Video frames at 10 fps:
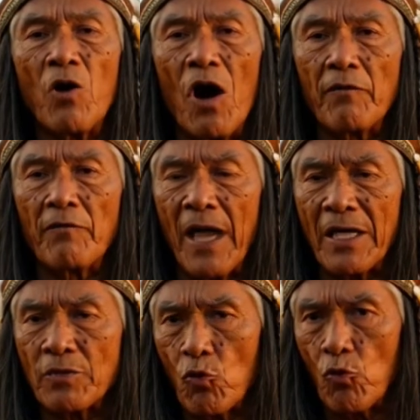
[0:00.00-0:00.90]

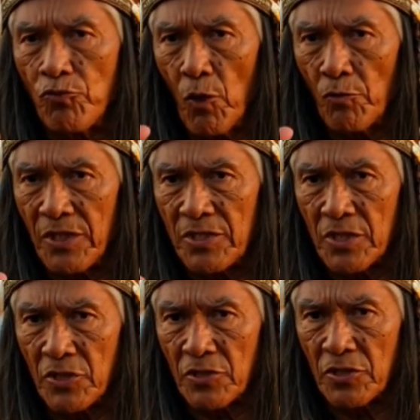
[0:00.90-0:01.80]
artifacts grid frequency
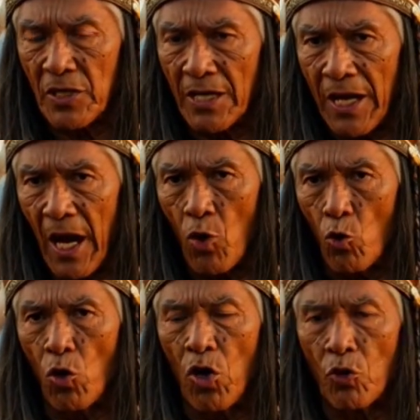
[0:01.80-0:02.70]
signature C at
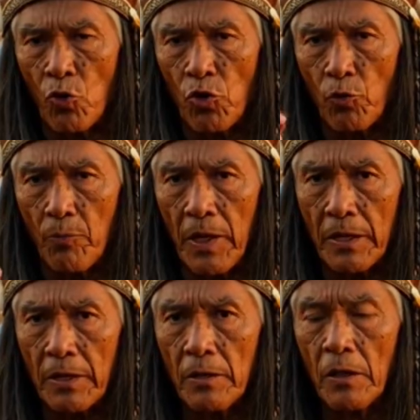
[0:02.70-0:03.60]
180 Hz peak,